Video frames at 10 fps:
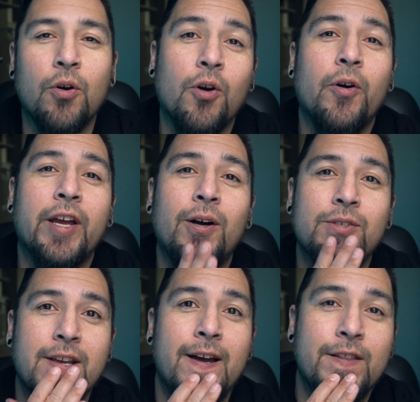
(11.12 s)
going
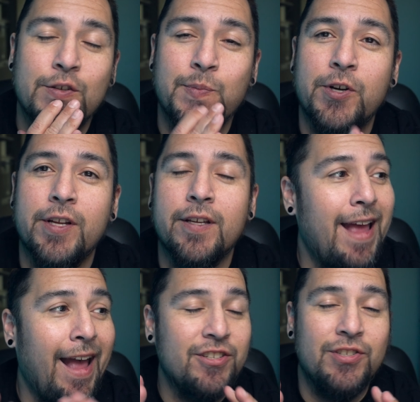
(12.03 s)
outside this morning,
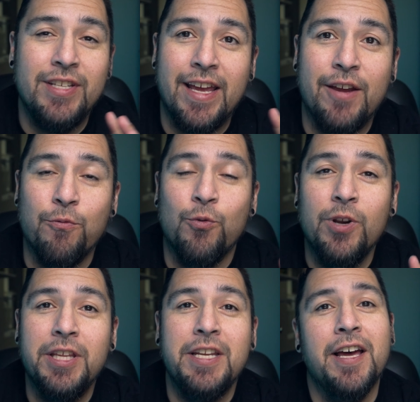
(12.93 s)
actually a
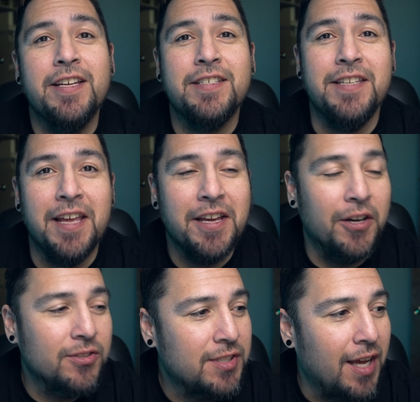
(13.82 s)
really nice day
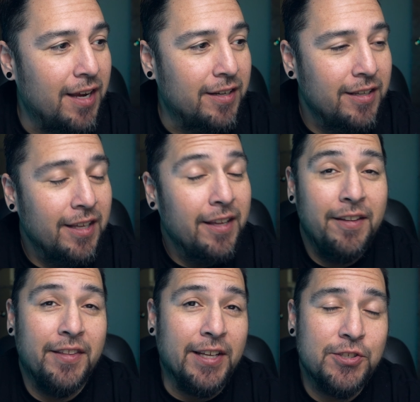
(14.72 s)
outside.
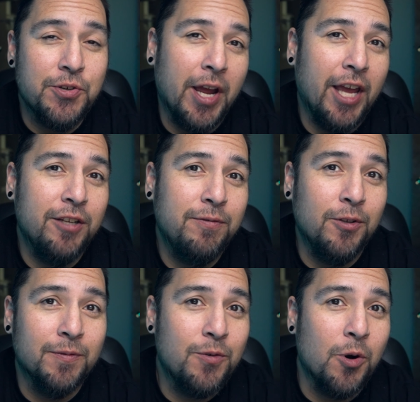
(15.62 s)
Thanks to a
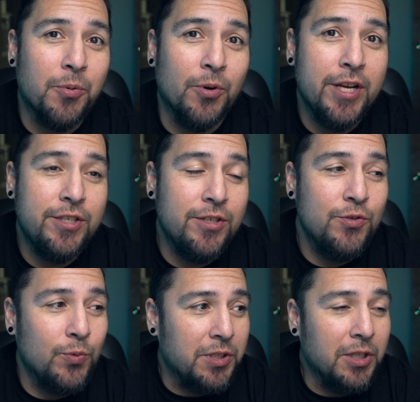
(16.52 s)
handful of
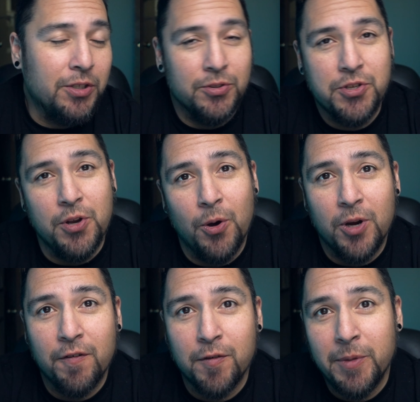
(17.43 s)
corporations with little to no
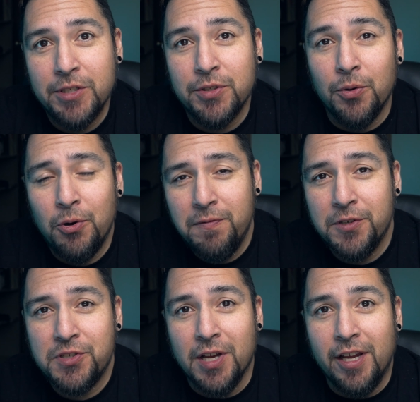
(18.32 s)
governmental
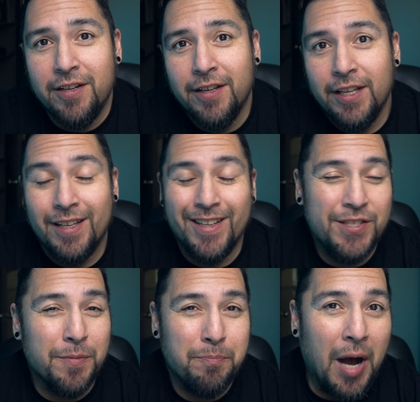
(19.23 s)
oversight, it's
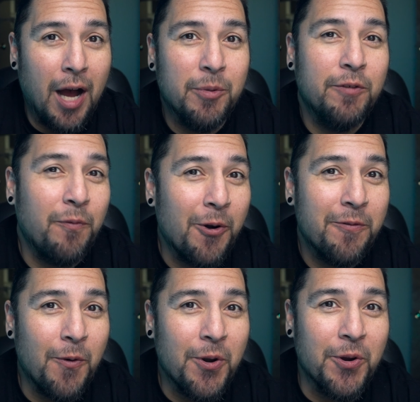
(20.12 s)
a balmy
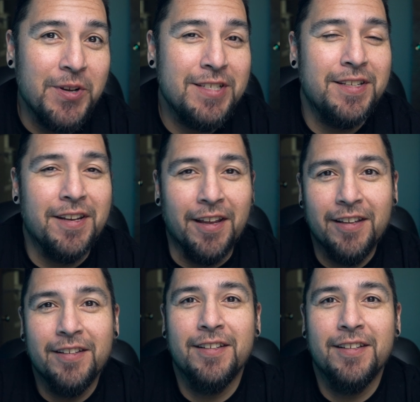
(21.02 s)
44 degrees today.